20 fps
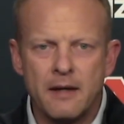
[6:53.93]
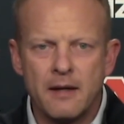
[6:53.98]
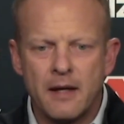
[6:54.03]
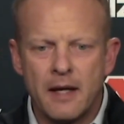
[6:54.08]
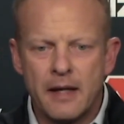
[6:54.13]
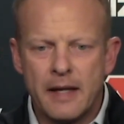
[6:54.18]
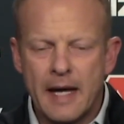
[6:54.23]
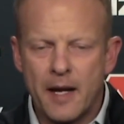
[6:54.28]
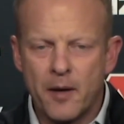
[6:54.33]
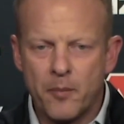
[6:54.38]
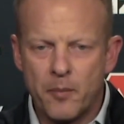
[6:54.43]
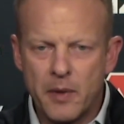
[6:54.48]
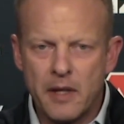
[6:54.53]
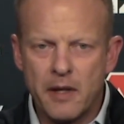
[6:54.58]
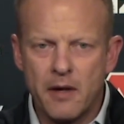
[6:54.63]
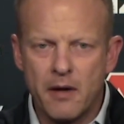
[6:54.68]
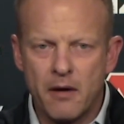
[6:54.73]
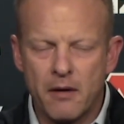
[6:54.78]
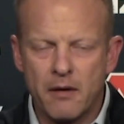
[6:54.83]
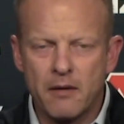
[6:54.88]
And now to be
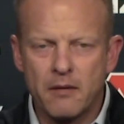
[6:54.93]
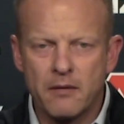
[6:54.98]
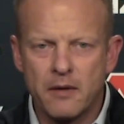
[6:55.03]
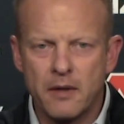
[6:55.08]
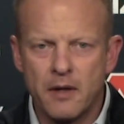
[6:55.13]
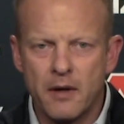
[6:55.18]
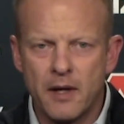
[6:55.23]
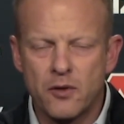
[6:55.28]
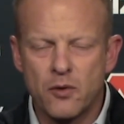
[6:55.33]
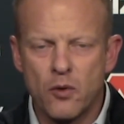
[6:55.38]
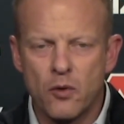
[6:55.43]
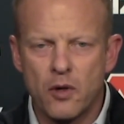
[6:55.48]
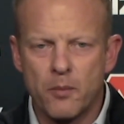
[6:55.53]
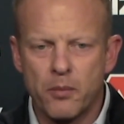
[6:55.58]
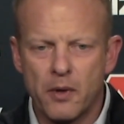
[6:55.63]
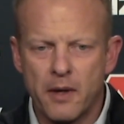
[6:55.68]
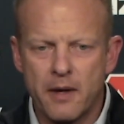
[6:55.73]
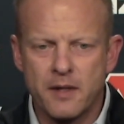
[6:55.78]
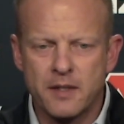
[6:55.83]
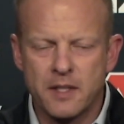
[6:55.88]
here, you know, I told our
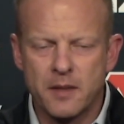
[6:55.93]
players,